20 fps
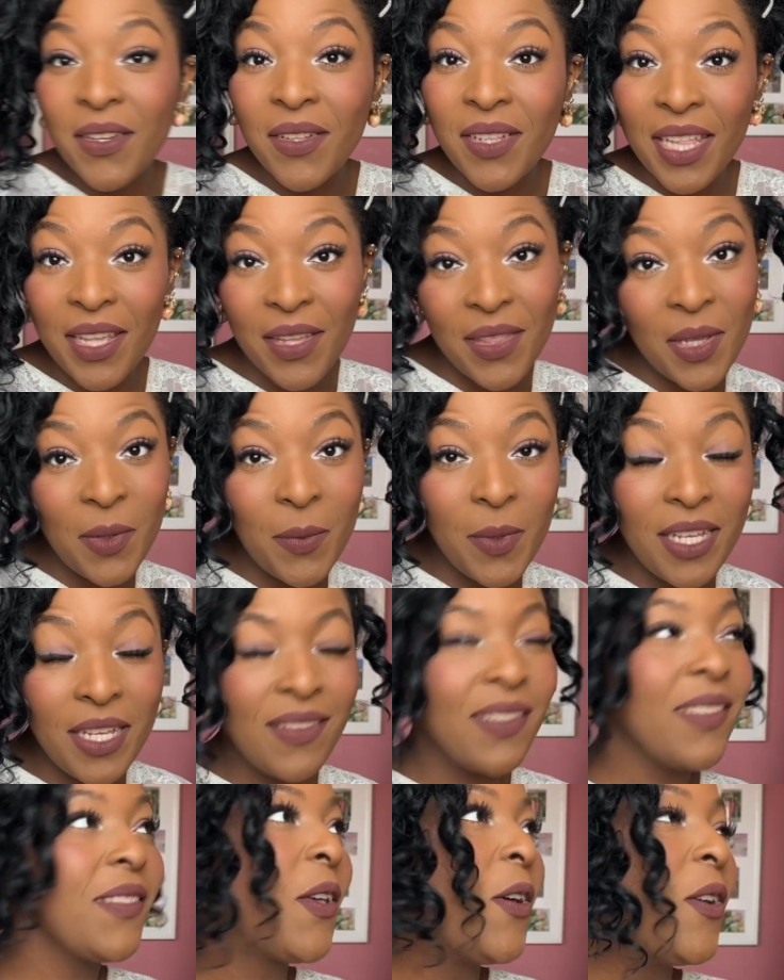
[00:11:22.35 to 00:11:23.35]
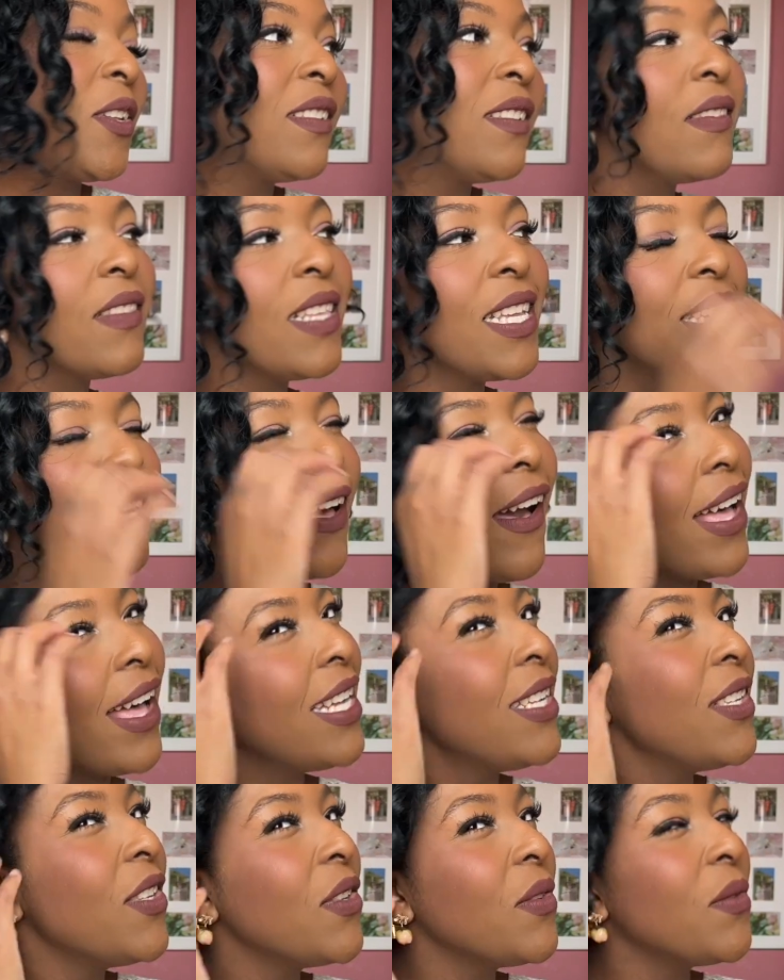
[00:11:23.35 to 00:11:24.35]
clothing piece is honestly
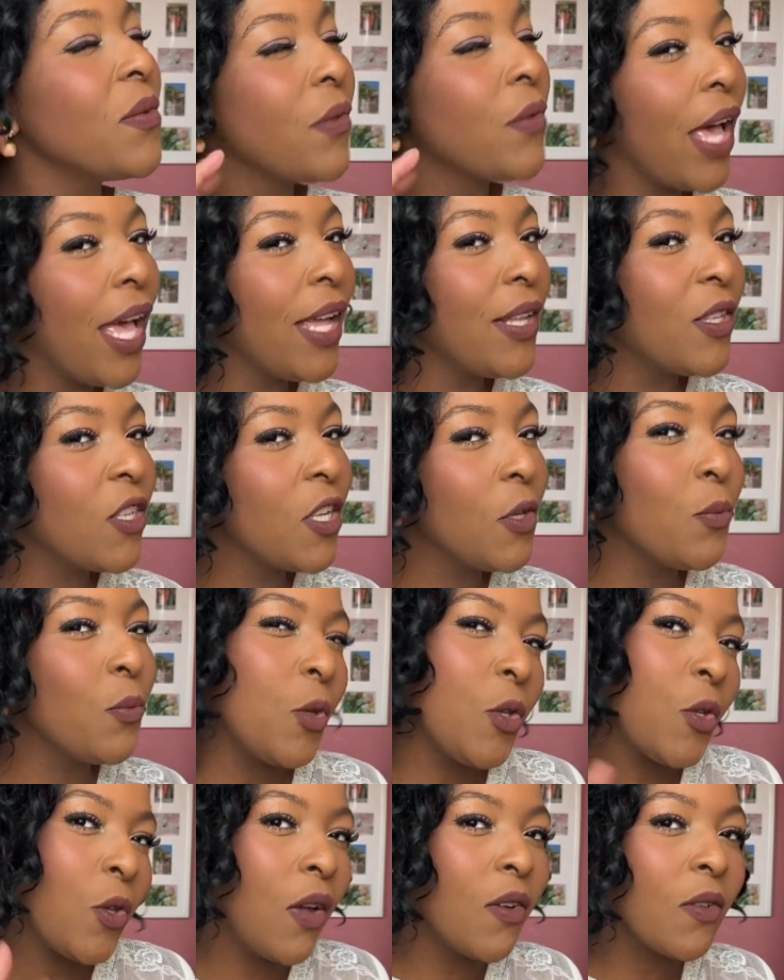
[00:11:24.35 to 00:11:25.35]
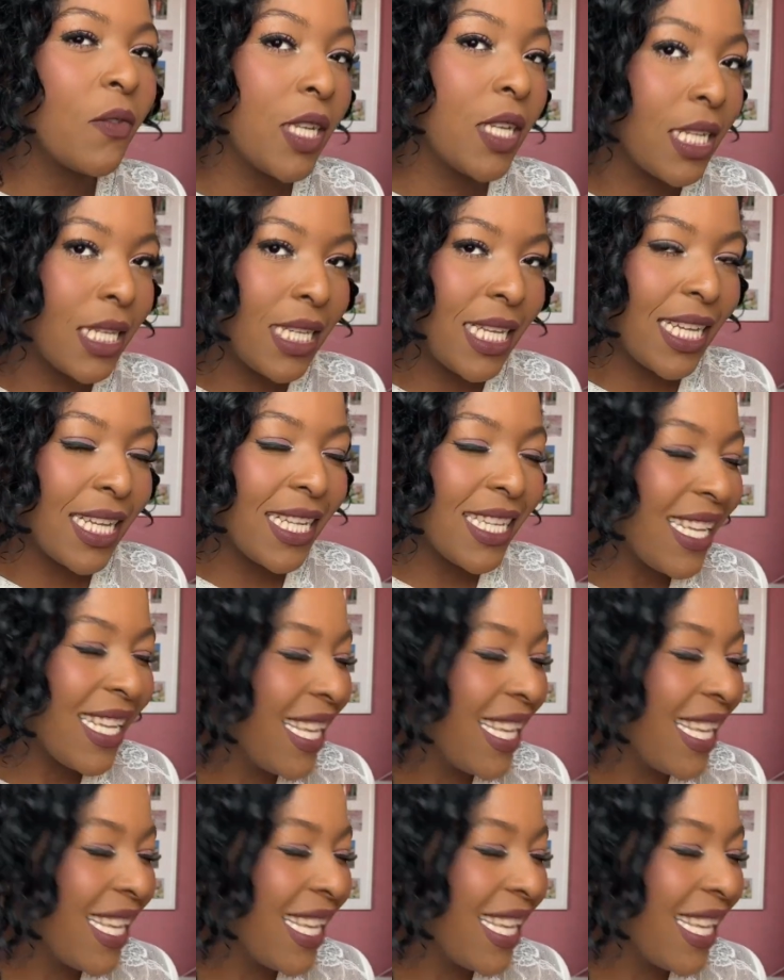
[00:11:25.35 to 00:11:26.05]
kind of random, but not really.